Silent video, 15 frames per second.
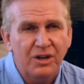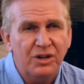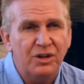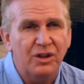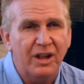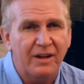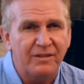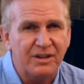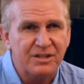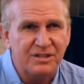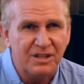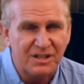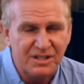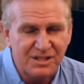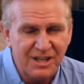you'll have a
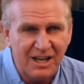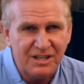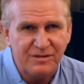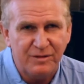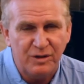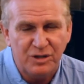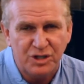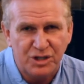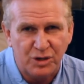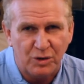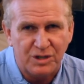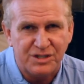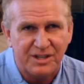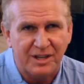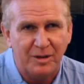successful
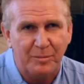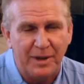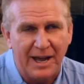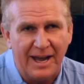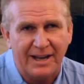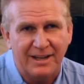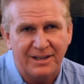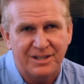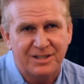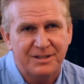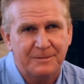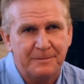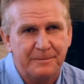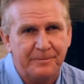short sale package.